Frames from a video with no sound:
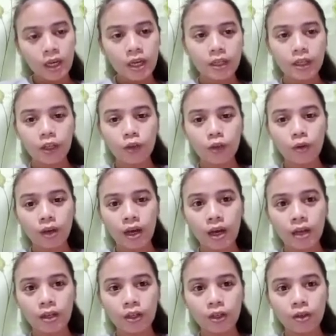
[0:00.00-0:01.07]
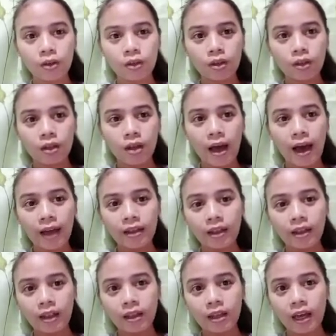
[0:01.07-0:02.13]
Then you can add
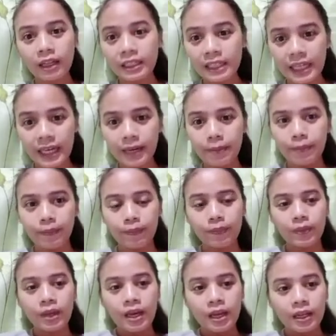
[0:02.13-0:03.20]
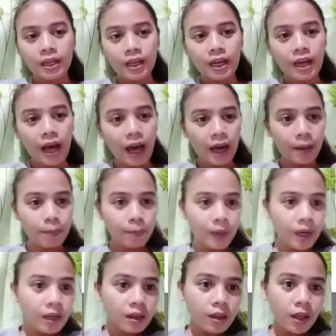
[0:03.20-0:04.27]
a theme. Then I
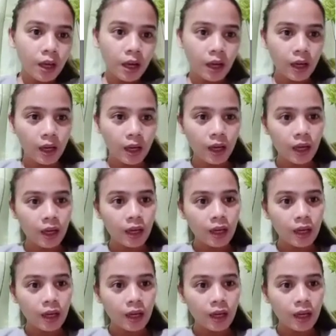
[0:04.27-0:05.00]
pick the